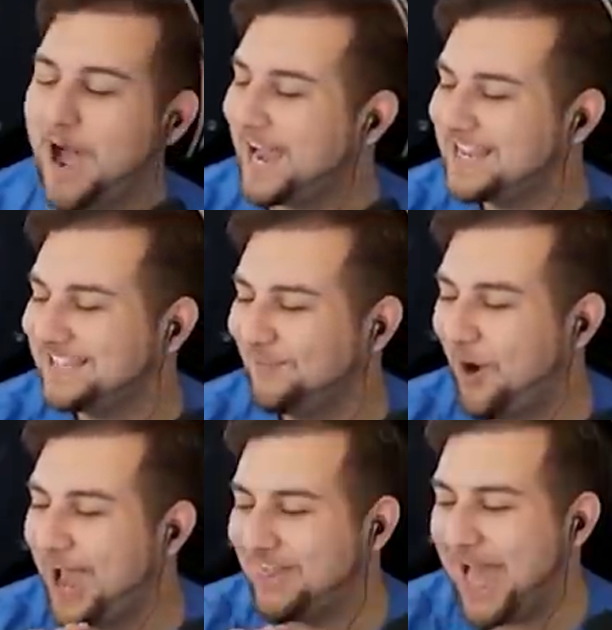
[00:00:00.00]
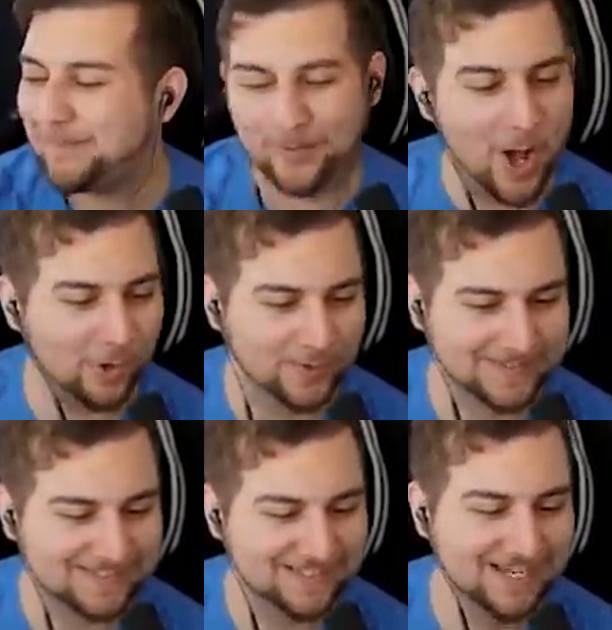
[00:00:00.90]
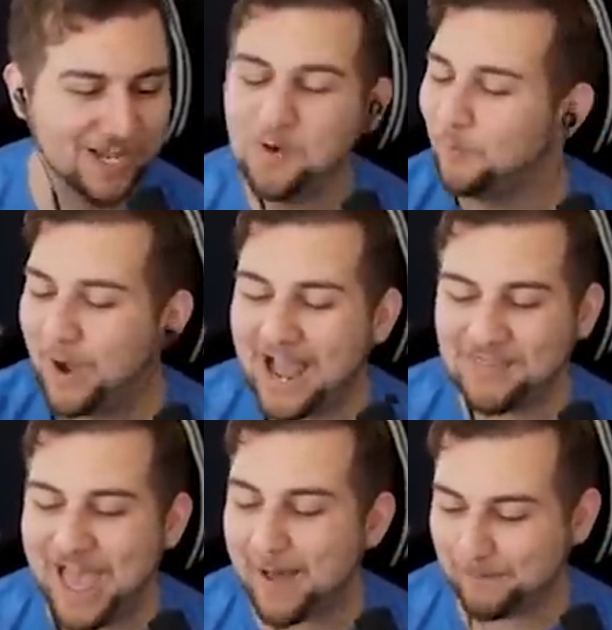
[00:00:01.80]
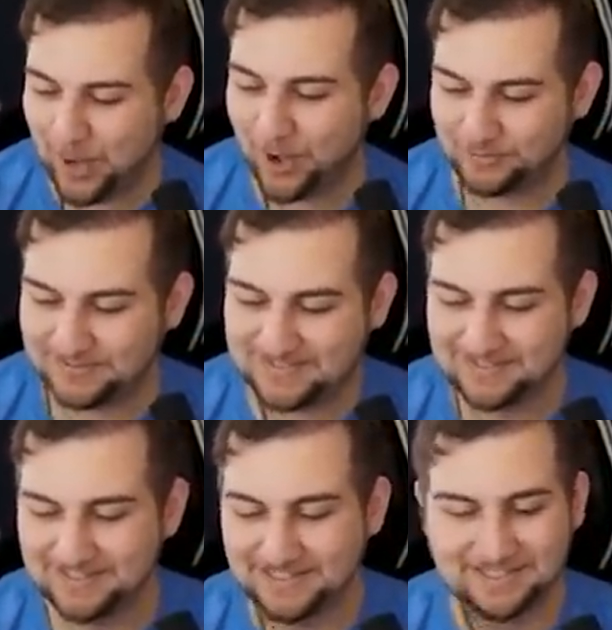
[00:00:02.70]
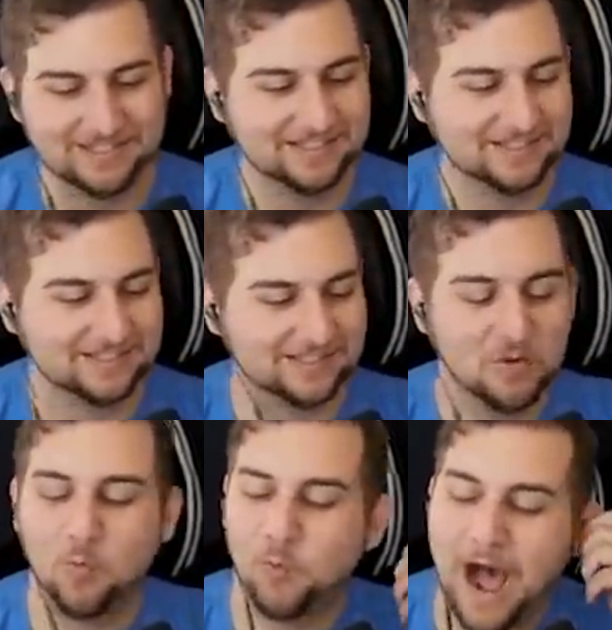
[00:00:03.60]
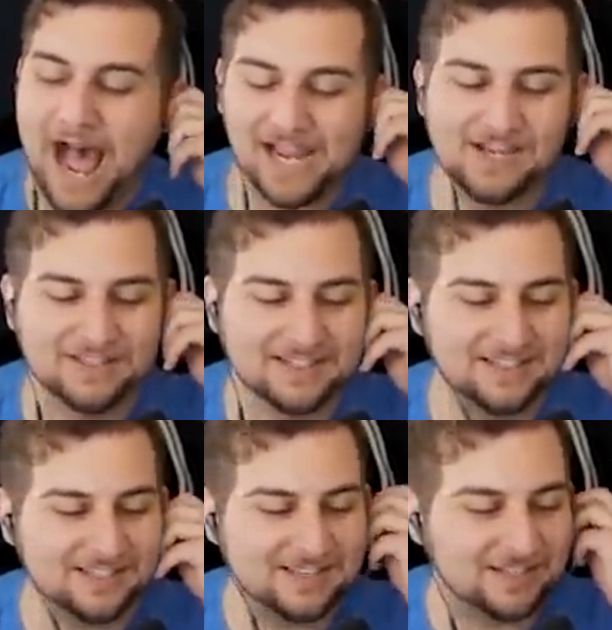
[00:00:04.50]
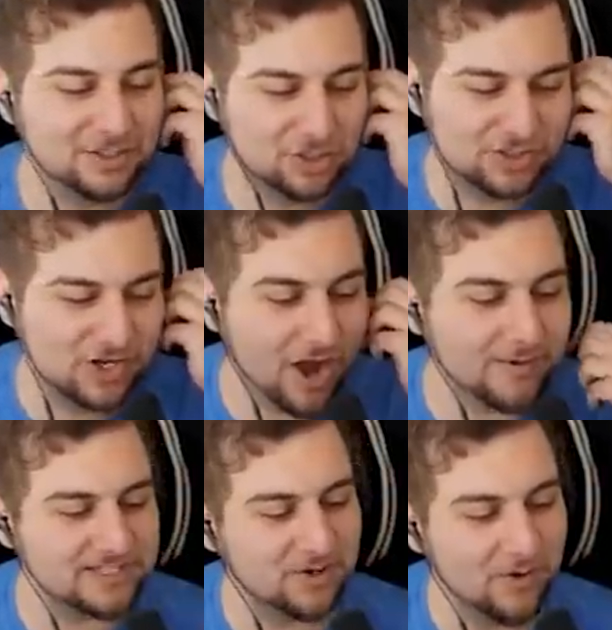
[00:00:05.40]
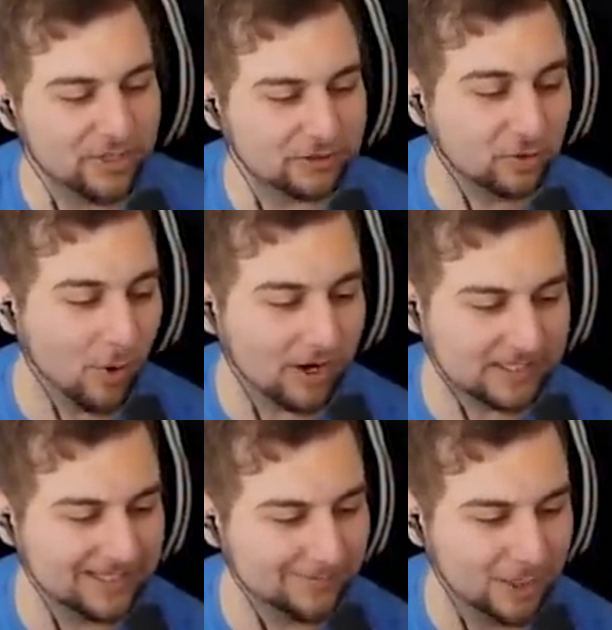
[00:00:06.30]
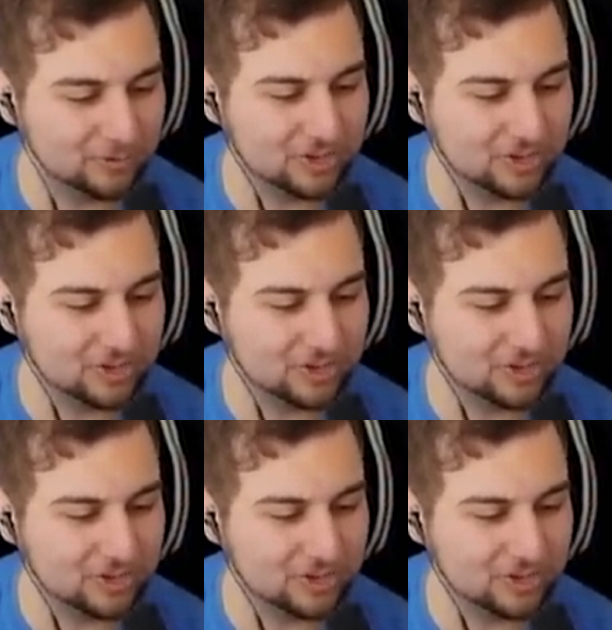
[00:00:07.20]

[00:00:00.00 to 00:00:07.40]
Why? Why that pose? Why that pose? Why? Did, Kermit's the one with the twerk emo?